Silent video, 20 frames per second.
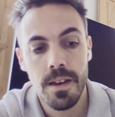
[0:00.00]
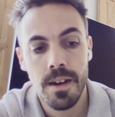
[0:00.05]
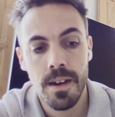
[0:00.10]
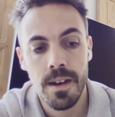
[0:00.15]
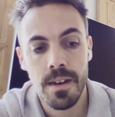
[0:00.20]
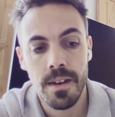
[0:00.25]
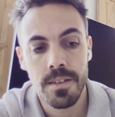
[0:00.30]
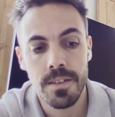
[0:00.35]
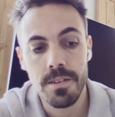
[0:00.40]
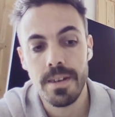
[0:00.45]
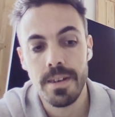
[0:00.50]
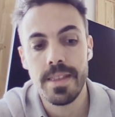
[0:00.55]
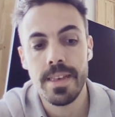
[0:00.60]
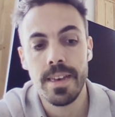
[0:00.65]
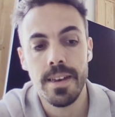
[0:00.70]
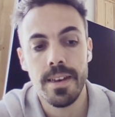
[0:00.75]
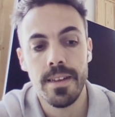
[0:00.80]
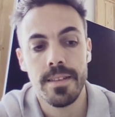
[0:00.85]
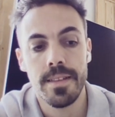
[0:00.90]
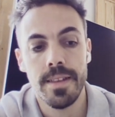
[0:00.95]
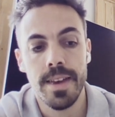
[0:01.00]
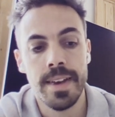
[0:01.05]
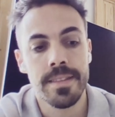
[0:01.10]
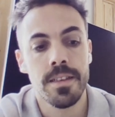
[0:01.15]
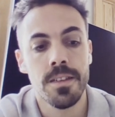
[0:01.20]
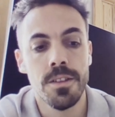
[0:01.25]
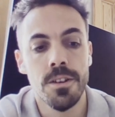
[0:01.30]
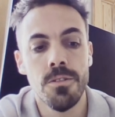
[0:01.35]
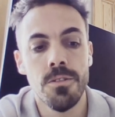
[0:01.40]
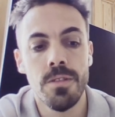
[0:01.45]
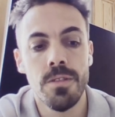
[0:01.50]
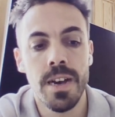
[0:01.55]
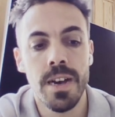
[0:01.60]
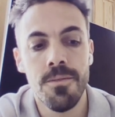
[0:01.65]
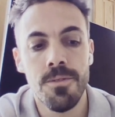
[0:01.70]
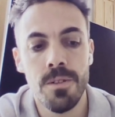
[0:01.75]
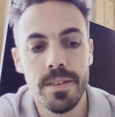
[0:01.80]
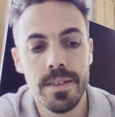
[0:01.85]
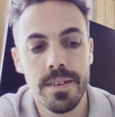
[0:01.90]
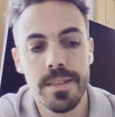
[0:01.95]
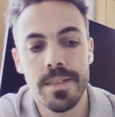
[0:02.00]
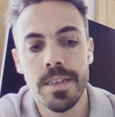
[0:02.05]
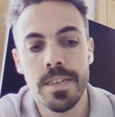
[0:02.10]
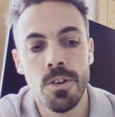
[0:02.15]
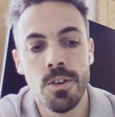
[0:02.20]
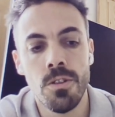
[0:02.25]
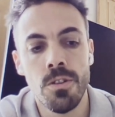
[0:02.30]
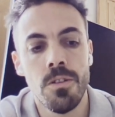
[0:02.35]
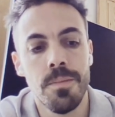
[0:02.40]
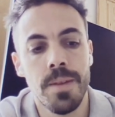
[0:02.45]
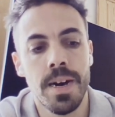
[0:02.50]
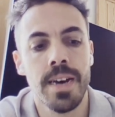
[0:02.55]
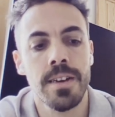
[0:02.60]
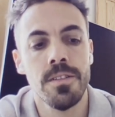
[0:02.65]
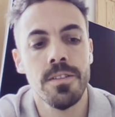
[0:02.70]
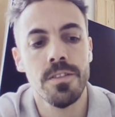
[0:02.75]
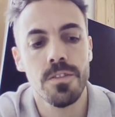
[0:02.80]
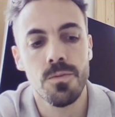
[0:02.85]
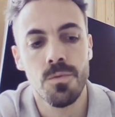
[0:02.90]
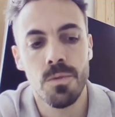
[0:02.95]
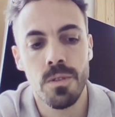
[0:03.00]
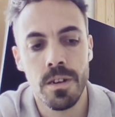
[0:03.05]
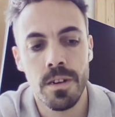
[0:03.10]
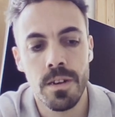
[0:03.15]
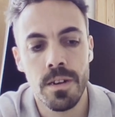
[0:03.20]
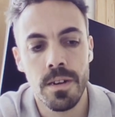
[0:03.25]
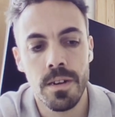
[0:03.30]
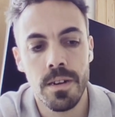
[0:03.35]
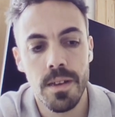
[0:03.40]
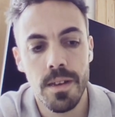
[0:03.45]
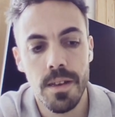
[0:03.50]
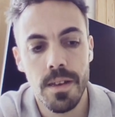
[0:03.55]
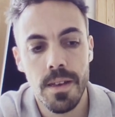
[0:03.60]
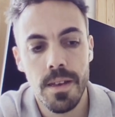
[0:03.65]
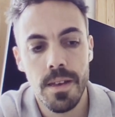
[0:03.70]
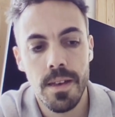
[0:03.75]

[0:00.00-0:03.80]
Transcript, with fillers: Uh, so I think at, at the low level, I think the YOLO models were,